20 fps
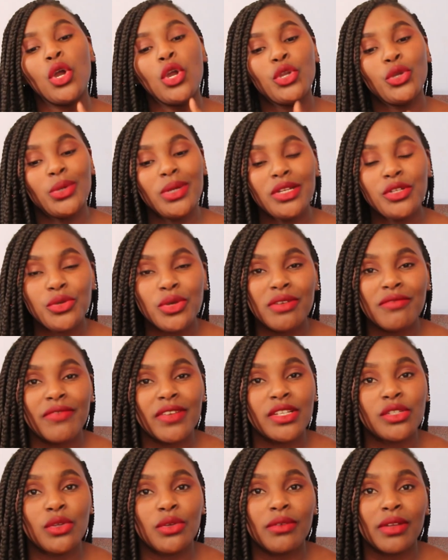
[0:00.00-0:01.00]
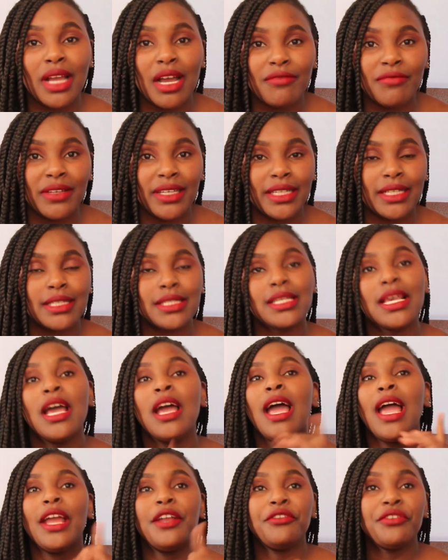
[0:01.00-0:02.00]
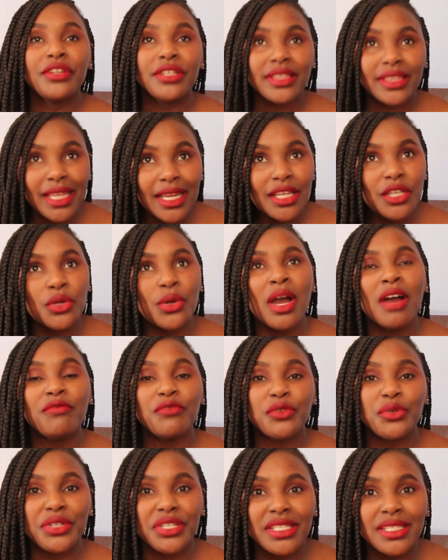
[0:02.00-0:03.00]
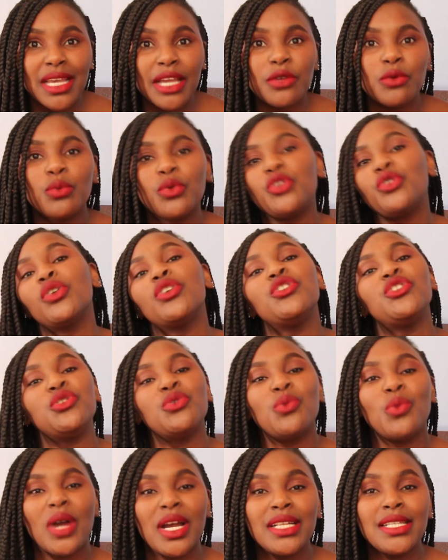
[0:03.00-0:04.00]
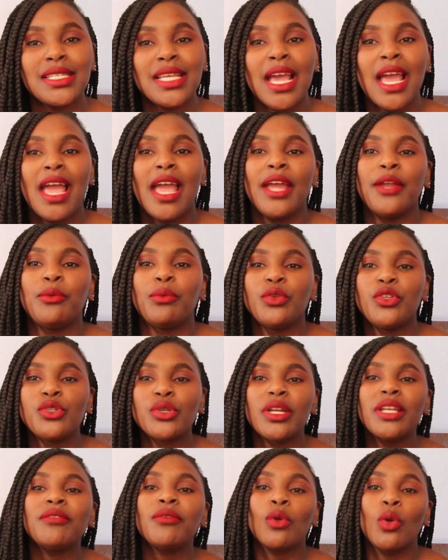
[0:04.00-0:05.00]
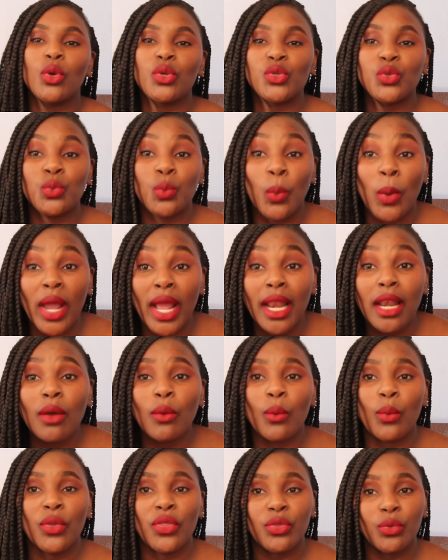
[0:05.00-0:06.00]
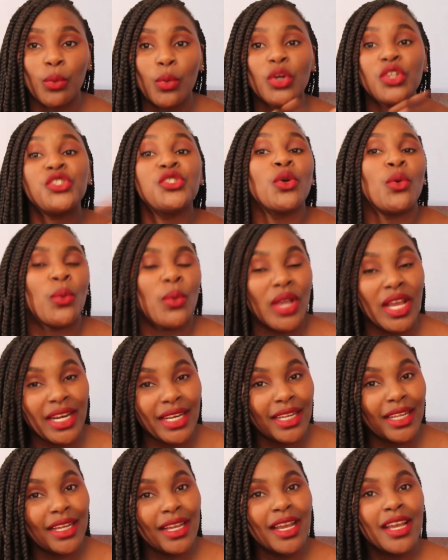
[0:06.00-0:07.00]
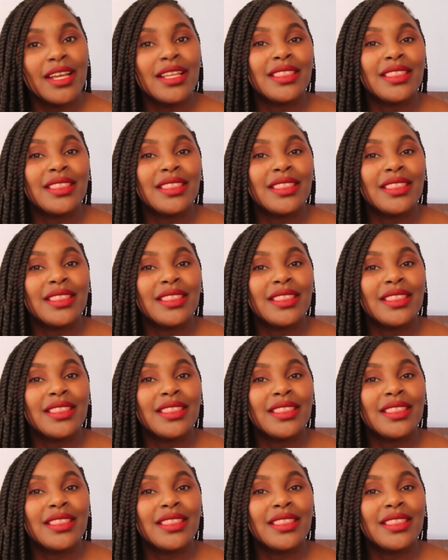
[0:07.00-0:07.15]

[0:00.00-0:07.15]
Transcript: You need to invest on cufflinks, and then you have to decide which one do you want and which one goes well with what you're wearing.